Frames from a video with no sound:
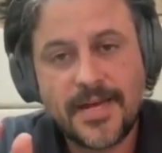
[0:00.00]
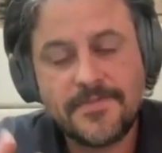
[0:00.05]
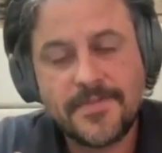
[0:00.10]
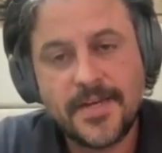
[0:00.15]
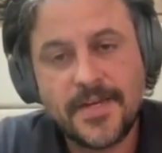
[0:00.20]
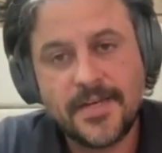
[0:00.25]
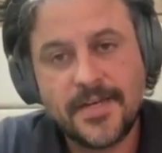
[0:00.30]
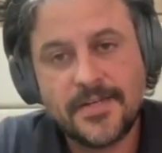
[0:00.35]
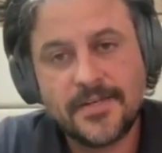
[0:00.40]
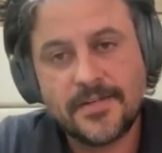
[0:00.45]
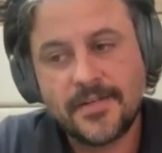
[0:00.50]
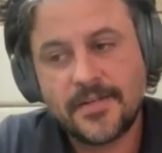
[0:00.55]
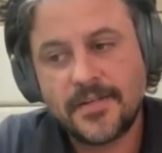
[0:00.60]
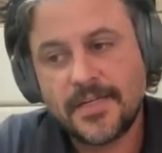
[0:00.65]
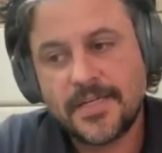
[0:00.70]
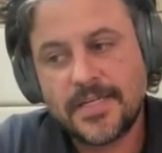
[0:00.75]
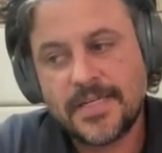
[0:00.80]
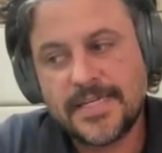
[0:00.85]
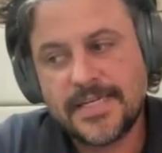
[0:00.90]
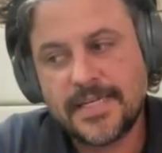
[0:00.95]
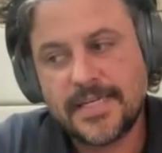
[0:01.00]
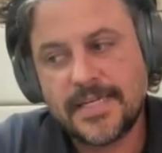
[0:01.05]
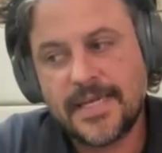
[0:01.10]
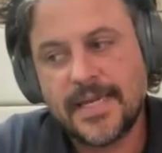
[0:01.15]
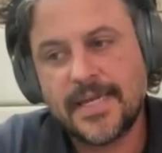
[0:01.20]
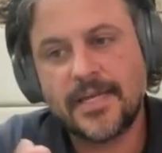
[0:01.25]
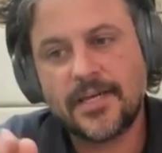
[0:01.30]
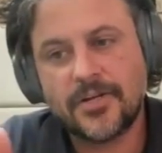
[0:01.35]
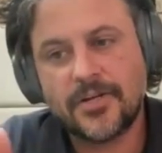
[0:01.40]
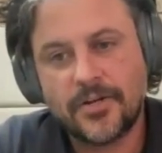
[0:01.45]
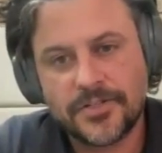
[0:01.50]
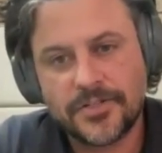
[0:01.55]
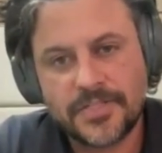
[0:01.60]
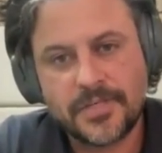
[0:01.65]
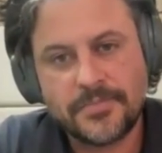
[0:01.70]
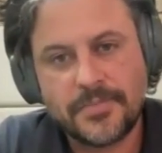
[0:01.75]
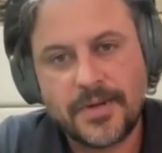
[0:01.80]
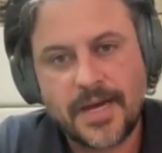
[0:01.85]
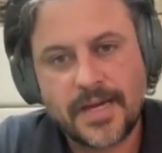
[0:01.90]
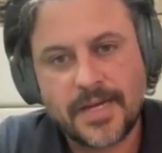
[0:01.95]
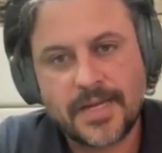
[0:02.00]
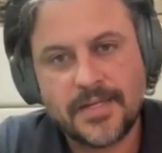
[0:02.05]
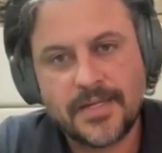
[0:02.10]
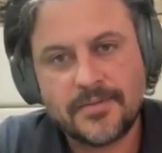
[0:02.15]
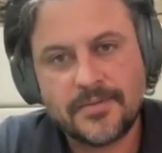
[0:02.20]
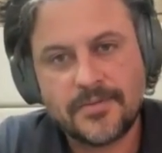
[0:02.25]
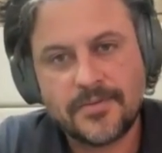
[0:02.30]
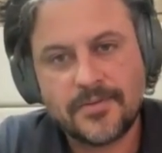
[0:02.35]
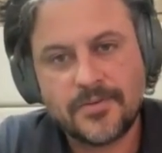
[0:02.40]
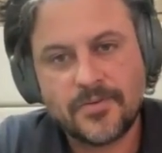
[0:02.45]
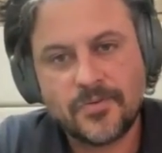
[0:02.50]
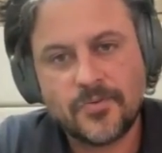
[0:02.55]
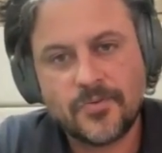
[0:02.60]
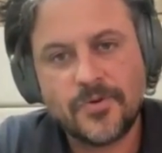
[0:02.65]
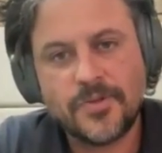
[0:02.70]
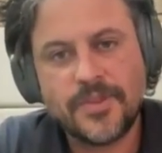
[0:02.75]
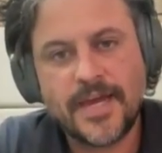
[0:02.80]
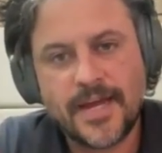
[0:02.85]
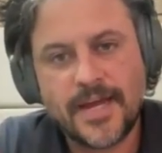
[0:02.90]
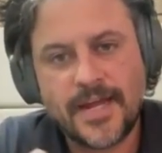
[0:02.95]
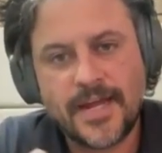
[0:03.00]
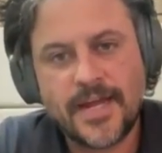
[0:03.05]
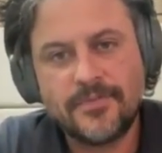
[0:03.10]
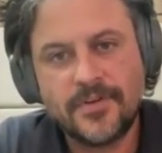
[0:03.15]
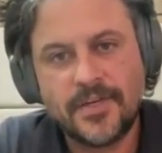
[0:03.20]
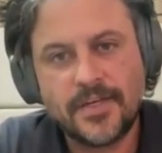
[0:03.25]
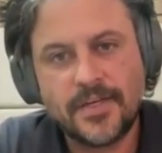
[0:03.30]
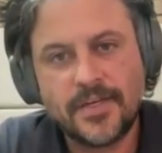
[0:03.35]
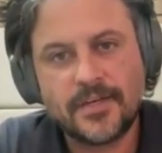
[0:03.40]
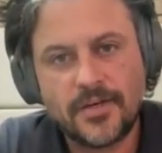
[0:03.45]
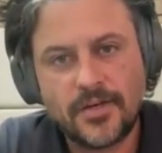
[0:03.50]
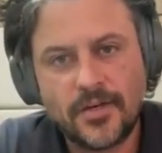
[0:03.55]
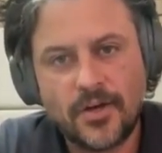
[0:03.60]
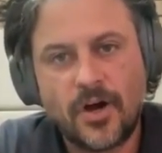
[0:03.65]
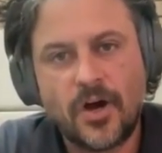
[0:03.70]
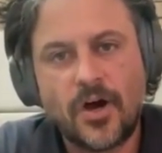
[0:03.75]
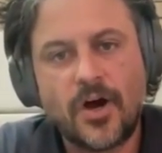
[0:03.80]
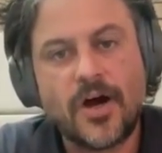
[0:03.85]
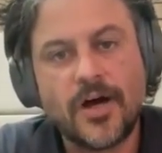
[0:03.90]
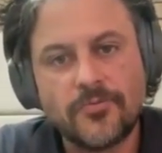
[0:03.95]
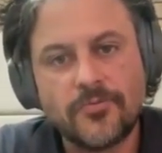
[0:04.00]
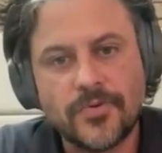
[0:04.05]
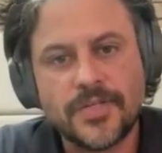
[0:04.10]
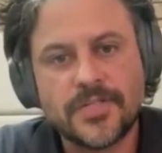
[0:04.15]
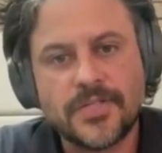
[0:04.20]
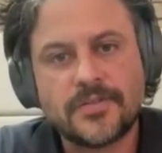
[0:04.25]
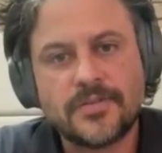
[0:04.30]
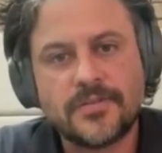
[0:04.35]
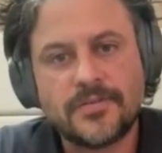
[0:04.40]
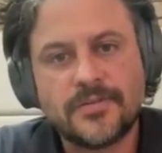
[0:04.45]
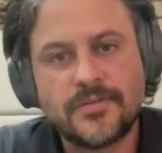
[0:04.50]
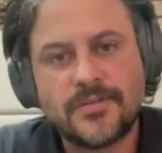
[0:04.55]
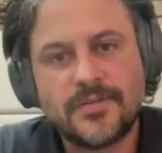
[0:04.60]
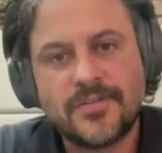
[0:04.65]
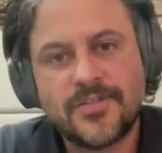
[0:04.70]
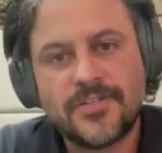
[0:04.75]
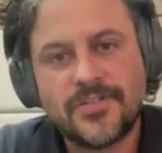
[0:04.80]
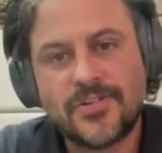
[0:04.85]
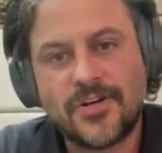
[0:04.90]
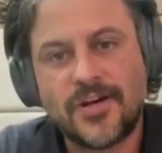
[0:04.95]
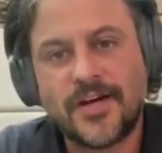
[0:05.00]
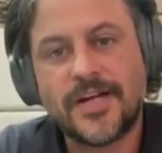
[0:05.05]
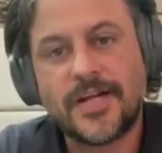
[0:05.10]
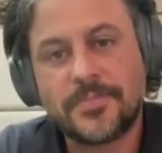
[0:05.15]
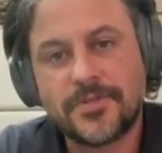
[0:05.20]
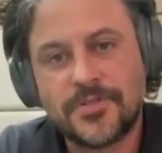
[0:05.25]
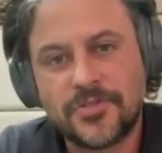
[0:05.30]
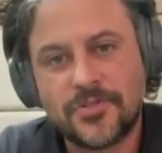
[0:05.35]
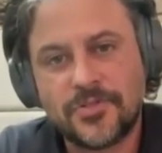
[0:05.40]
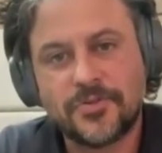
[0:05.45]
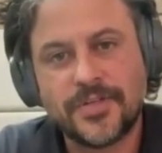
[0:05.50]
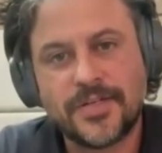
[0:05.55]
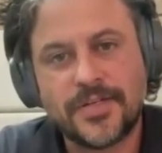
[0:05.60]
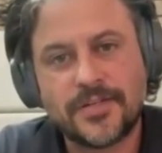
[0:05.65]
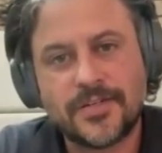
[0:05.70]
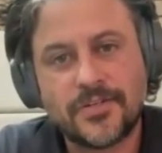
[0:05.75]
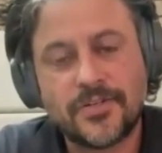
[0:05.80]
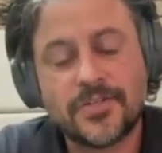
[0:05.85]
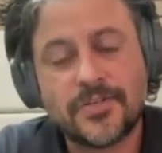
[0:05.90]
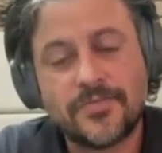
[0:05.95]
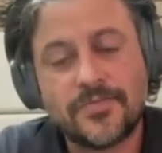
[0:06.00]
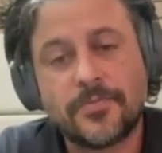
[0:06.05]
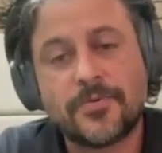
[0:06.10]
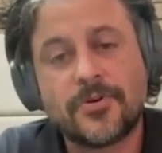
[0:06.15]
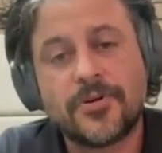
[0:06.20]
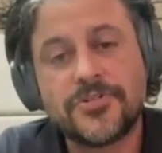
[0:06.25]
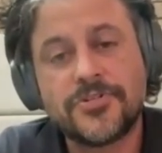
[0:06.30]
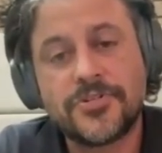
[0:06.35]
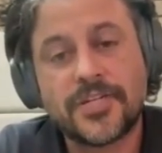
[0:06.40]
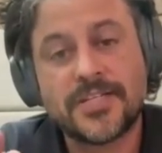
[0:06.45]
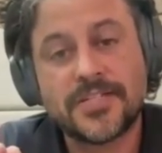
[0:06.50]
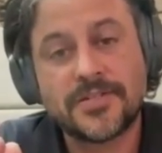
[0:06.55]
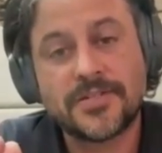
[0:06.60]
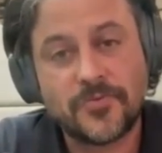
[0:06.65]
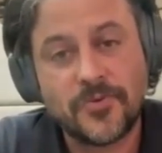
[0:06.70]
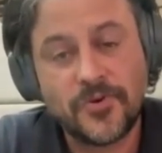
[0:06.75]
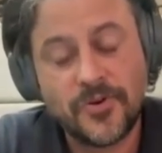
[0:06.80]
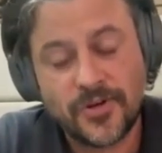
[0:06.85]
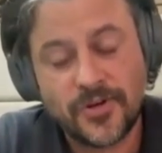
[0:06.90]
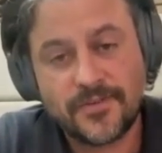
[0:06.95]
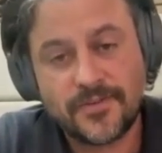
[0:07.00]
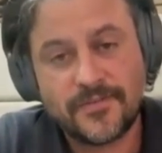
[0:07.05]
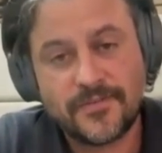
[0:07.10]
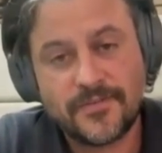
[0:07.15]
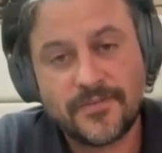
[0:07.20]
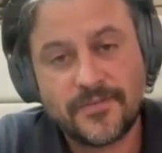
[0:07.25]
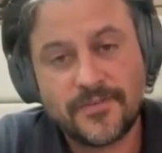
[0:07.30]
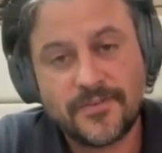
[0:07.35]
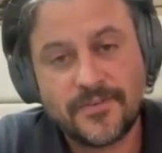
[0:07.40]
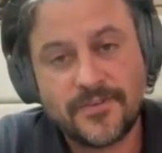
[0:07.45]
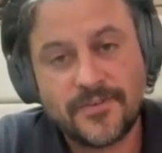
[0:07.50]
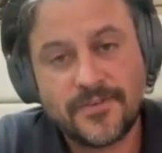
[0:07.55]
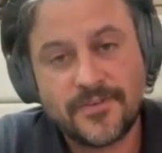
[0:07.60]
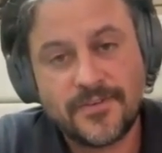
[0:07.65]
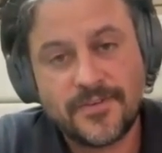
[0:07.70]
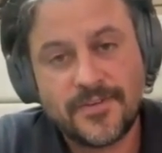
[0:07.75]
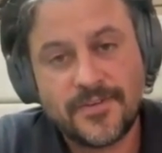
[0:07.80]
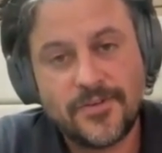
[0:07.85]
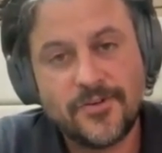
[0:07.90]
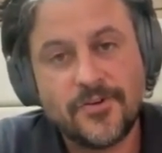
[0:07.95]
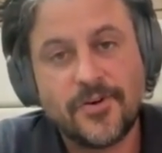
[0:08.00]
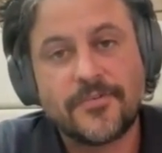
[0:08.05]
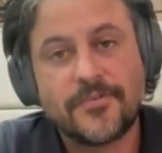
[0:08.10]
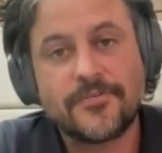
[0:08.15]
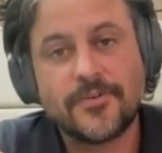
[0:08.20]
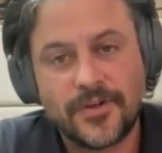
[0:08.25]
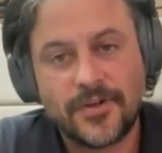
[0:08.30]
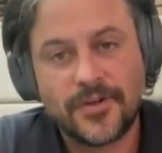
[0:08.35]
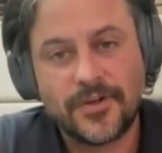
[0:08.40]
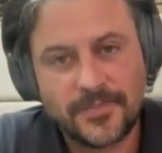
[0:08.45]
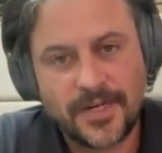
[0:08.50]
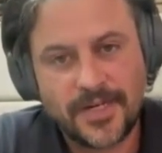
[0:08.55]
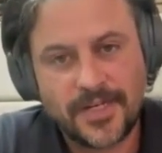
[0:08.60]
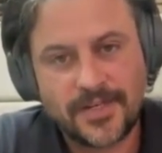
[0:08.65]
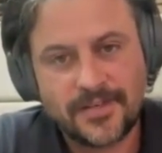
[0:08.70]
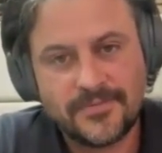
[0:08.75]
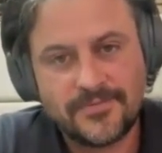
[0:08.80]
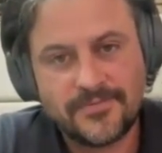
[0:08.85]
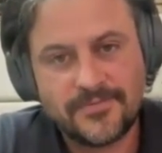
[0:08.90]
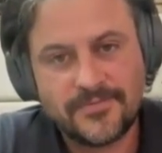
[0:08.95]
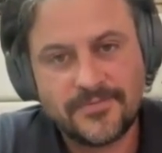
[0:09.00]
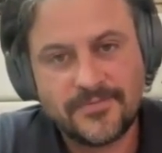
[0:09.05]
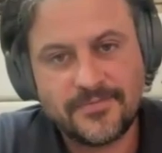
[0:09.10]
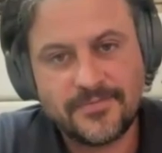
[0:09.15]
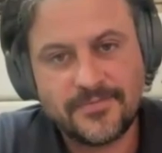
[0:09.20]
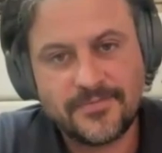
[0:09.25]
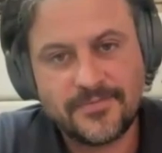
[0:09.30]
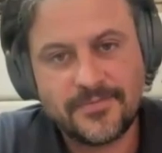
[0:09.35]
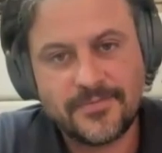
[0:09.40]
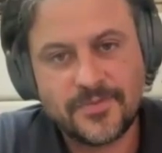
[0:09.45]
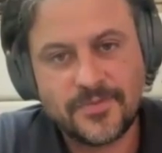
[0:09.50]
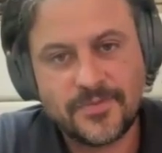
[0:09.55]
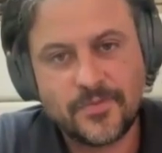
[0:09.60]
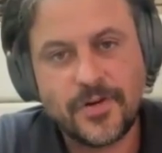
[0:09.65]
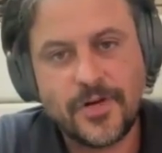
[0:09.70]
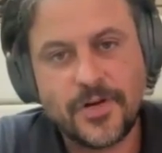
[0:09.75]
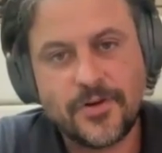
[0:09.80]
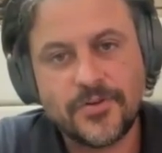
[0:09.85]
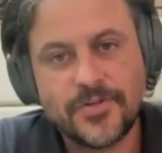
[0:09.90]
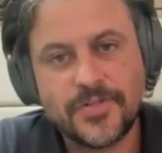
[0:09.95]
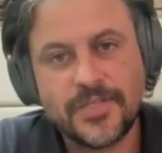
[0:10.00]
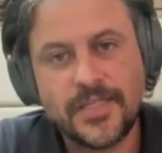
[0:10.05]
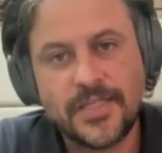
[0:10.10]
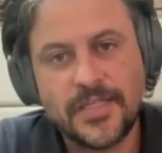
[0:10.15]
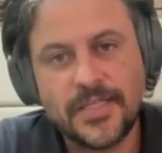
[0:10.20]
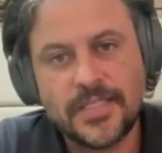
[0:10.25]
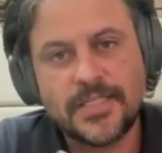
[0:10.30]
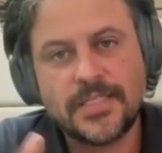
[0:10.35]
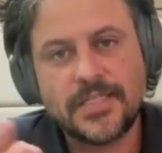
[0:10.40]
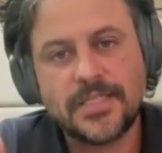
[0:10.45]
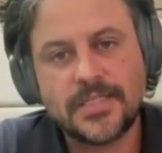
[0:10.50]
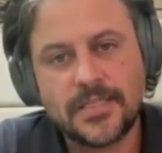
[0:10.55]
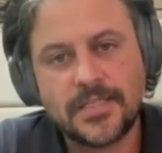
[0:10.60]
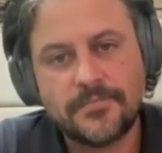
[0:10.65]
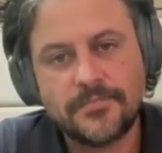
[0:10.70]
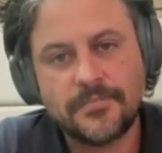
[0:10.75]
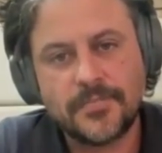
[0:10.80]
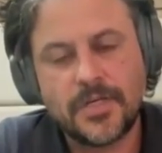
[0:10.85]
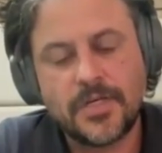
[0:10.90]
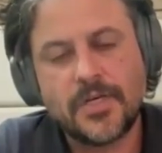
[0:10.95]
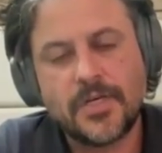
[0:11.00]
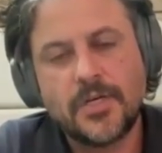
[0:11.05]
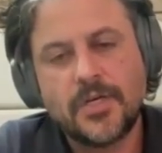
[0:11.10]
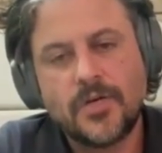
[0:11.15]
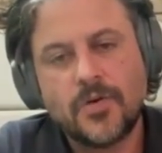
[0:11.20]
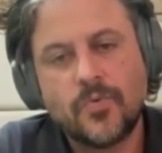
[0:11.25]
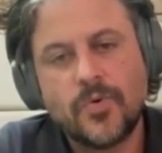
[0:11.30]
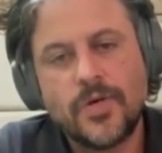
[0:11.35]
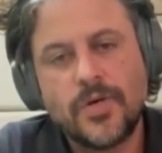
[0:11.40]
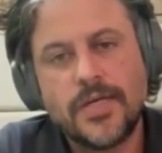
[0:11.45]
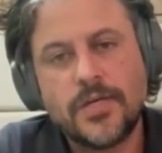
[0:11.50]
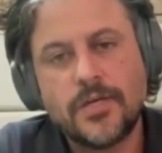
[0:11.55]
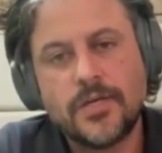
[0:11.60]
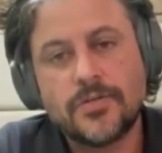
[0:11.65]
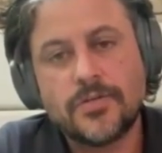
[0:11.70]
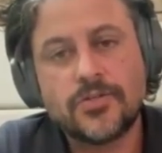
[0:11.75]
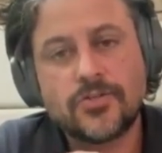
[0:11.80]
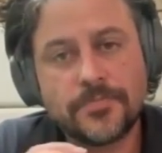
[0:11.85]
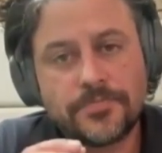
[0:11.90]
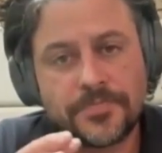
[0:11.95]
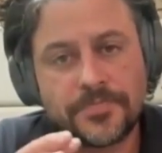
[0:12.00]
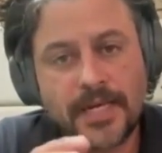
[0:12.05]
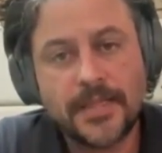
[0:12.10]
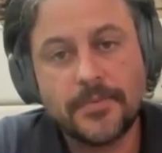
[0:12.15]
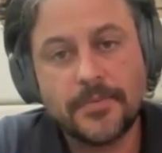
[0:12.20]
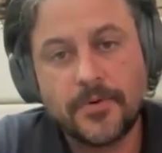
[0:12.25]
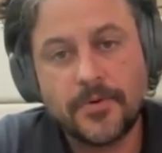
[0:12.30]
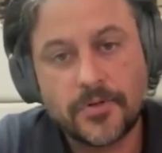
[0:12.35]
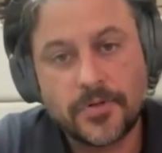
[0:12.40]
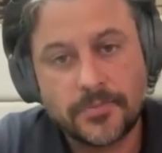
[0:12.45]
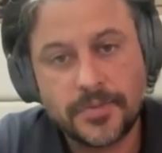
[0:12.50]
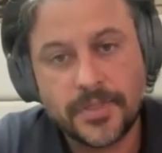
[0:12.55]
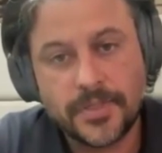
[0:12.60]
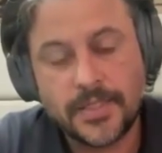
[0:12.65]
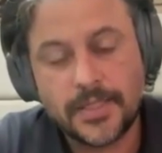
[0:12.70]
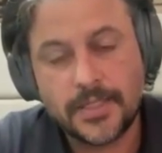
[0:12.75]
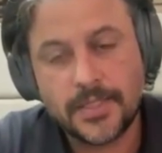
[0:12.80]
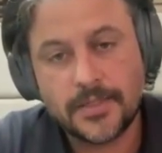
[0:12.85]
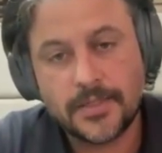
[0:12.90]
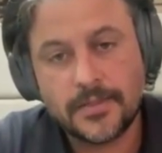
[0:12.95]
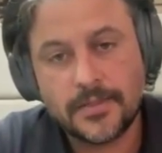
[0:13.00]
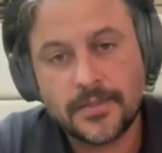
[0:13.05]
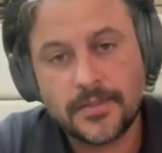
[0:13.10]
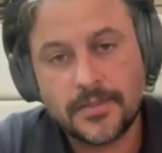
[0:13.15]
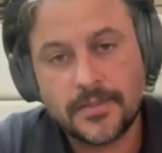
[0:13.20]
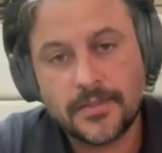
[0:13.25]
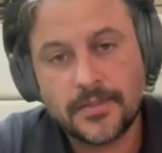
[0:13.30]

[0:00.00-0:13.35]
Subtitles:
and then getting it onto the market without having high risk tied up in tooling. Because if the project doesn't work, you're off for a lot of money. Whereas in this system, we strip down the mold completely.